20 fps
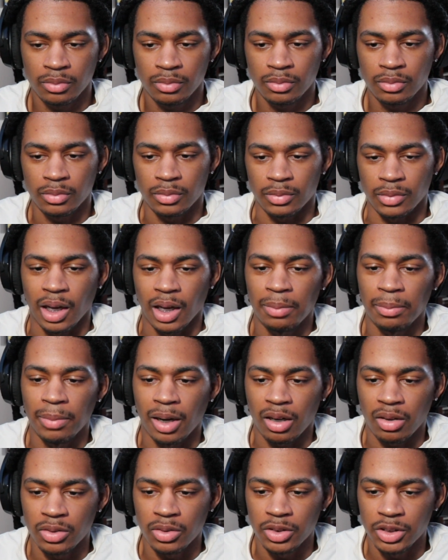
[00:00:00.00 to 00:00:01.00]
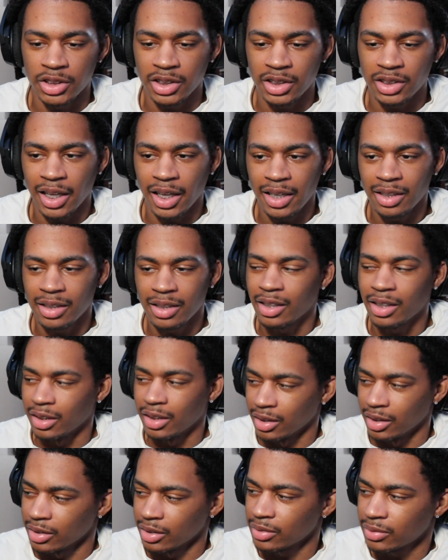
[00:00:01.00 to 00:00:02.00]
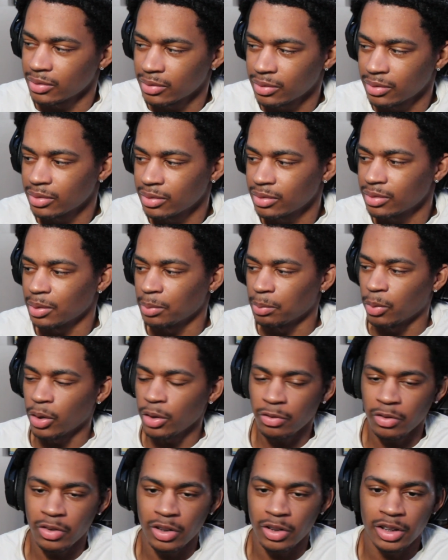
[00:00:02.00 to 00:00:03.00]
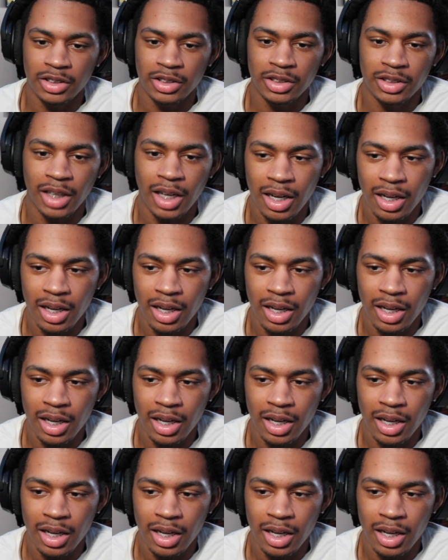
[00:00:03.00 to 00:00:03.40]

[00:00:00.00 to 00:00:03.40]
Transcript: Yeah, I might as well just date then. The boyfriend just died.